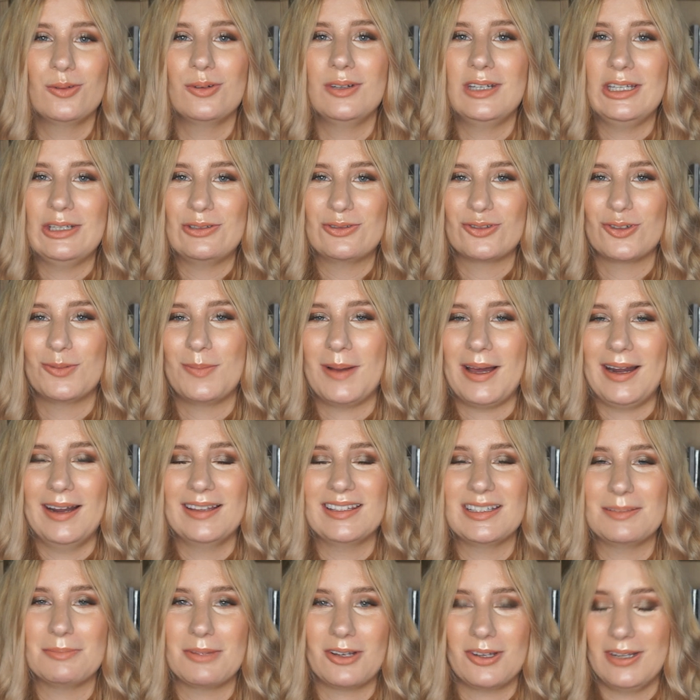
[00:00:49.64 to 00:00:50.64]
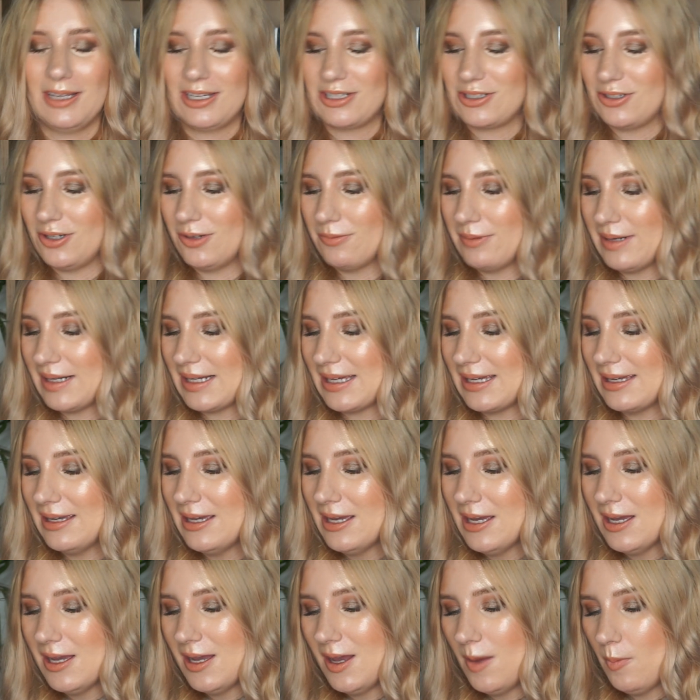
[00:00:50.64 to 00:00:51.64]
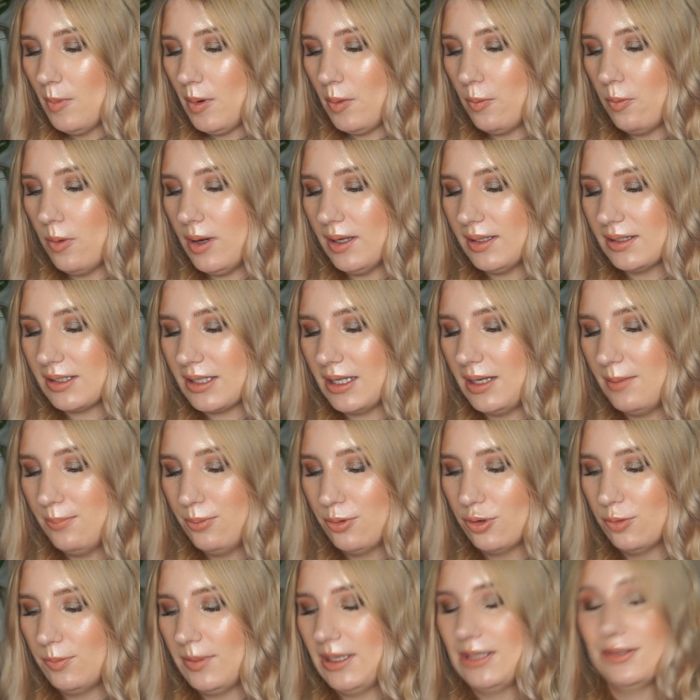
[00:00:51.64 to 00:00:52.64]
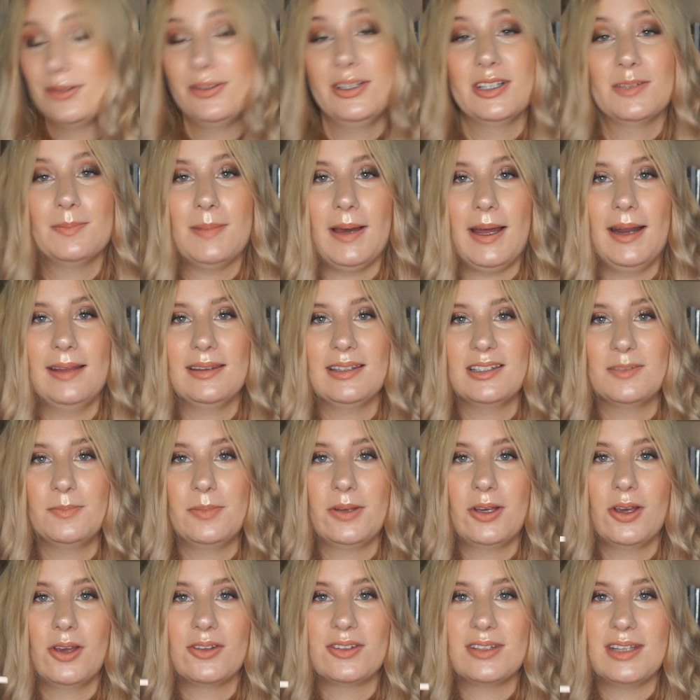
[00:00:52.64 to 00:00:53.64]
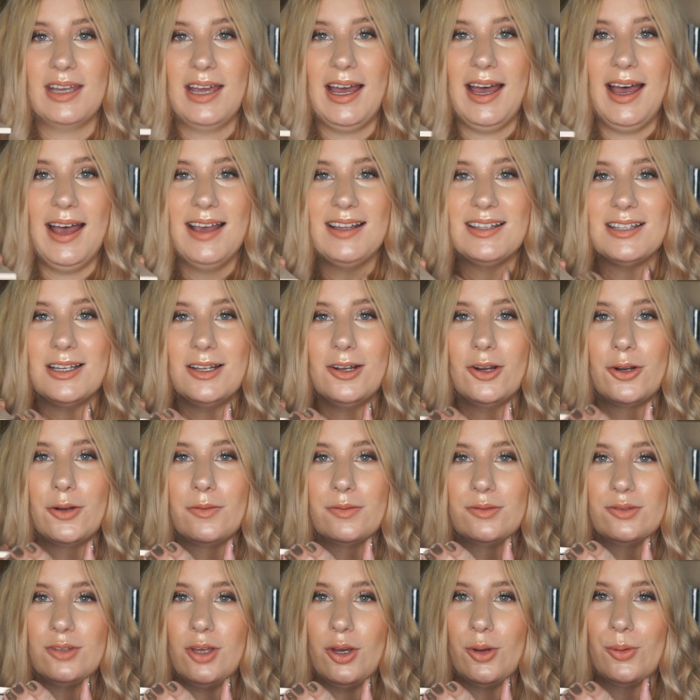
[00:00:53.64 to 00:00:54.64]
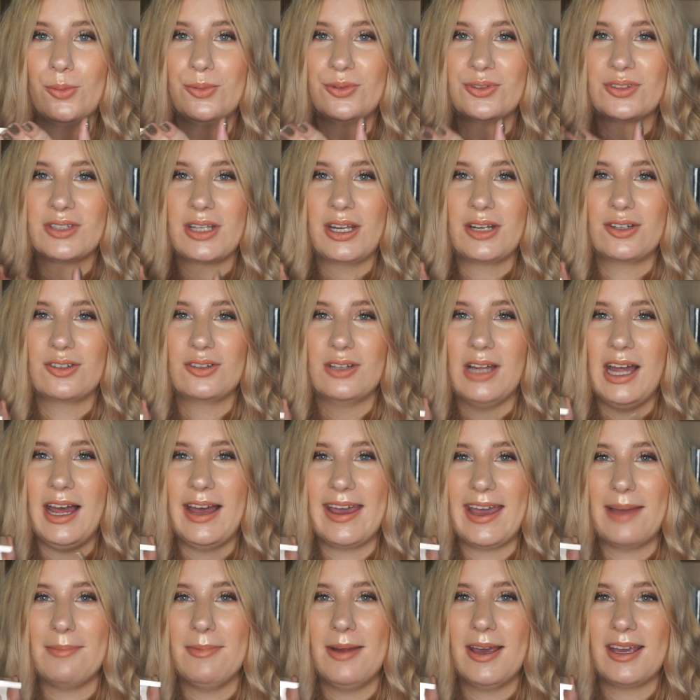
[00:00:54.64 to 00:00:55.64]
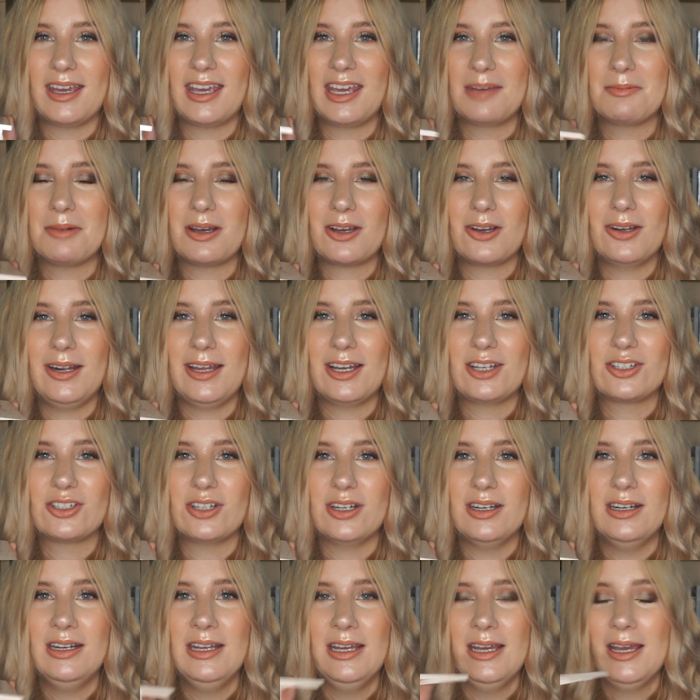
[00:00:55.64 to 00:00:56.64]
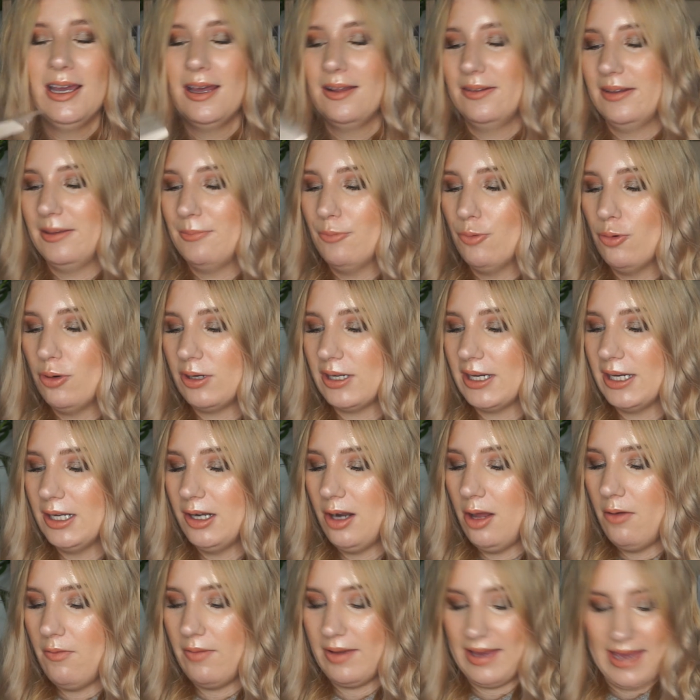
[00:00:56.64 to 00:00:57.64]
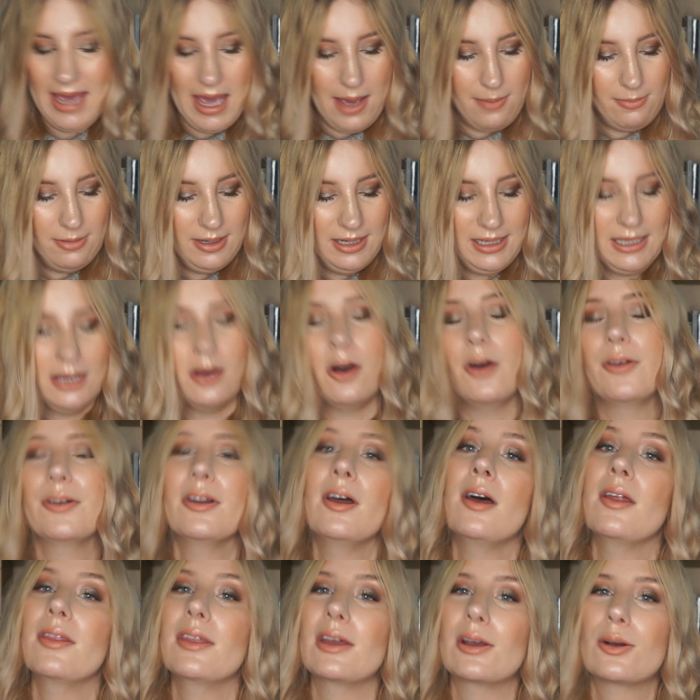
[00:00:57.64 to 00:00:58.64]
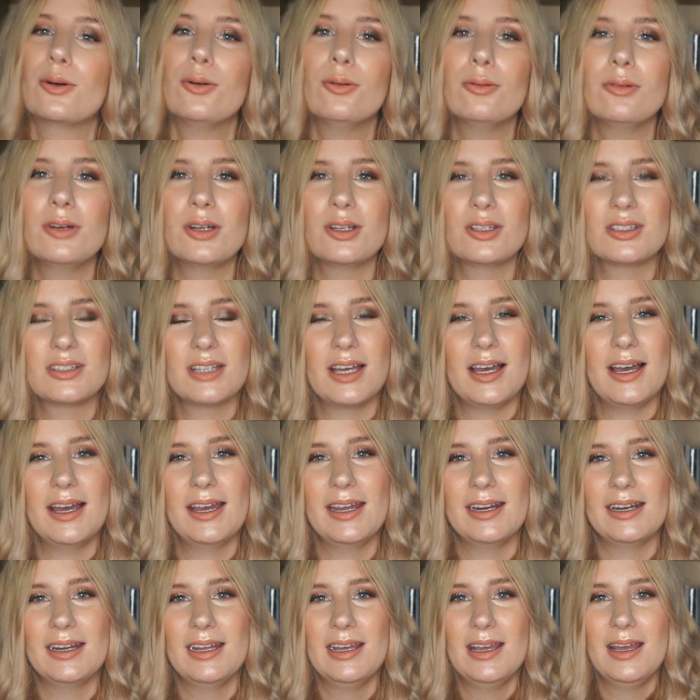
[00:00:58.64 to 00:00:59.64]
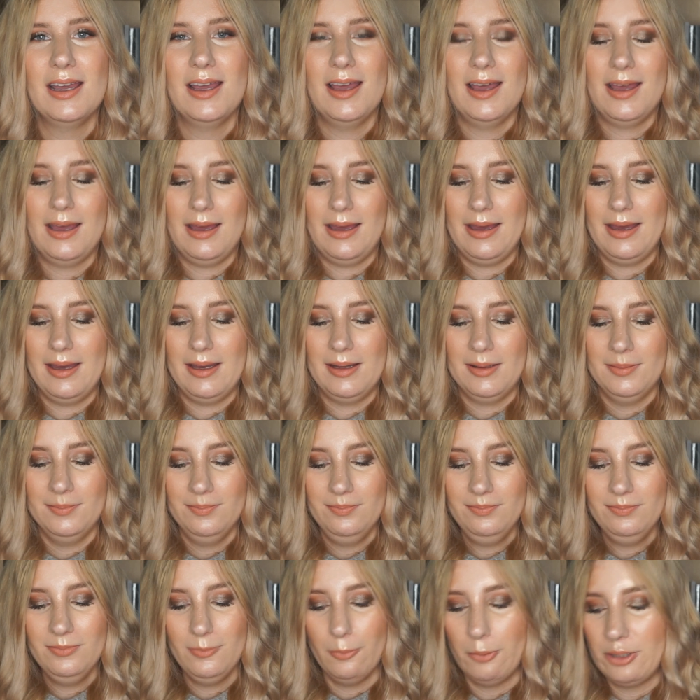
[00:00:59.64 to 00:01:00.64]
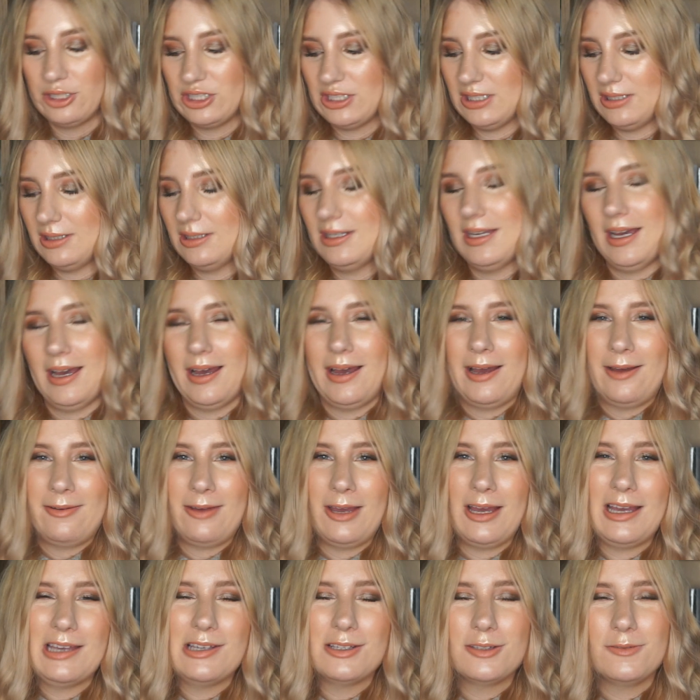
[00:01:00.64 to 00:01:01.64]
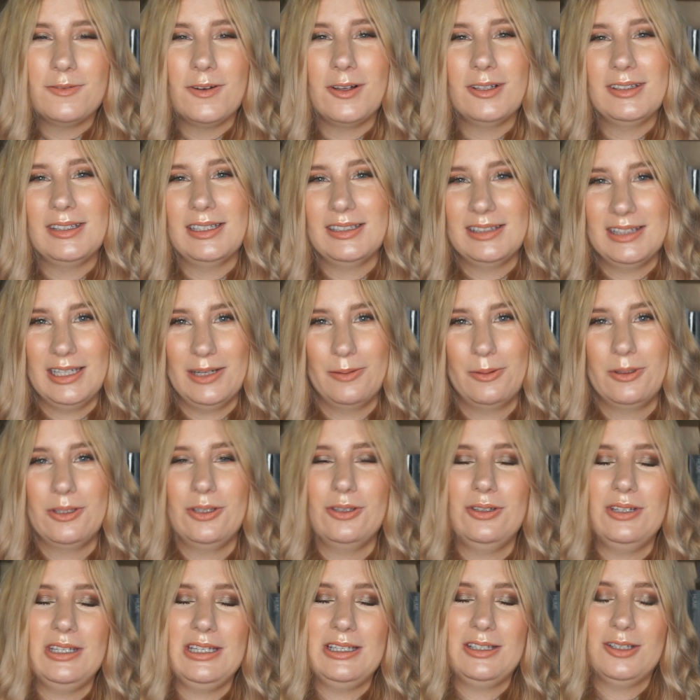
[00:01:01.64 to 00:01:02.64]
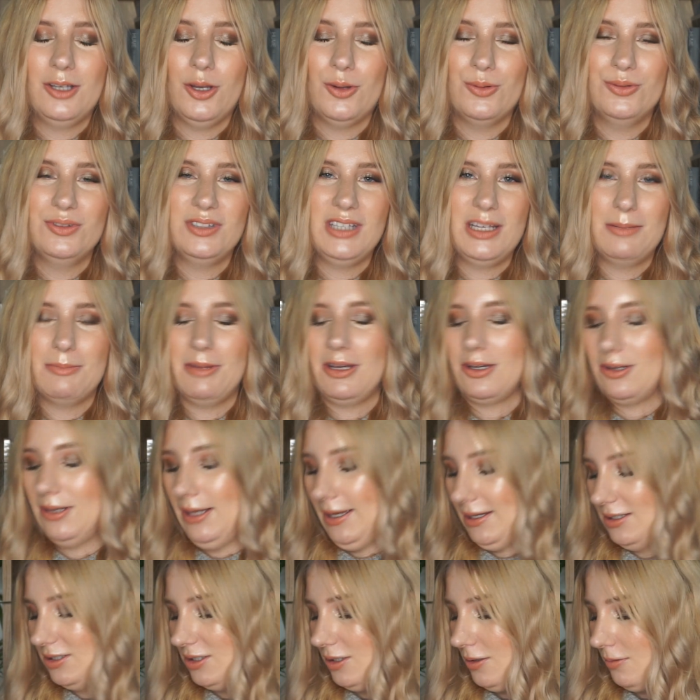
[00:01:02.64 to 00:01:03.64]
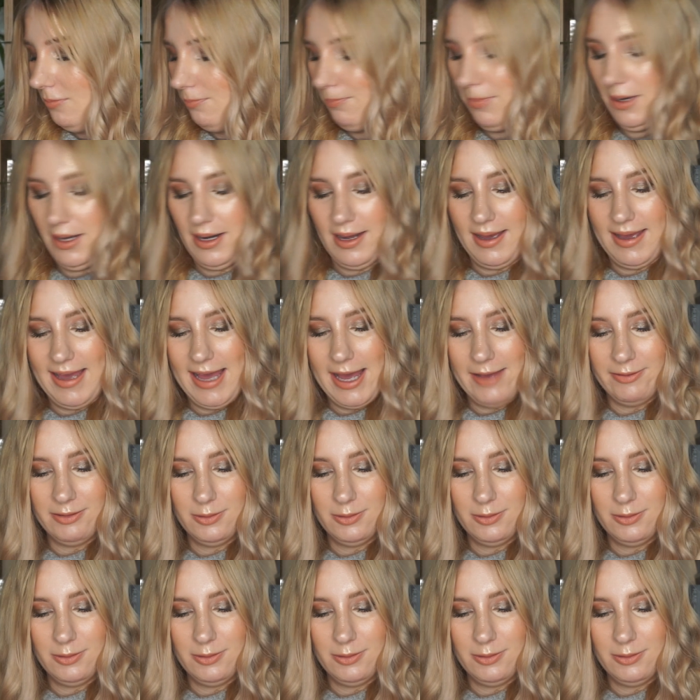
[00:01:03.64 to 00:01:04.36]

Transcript: neutral palettes in my collection already, but what kind of pulled me into this palette is because it has a lot of tones that I am lacking in my collection. They're more kind of camely on the cooler side, which yeah, I just felt like there were unique tones in my collection. But I have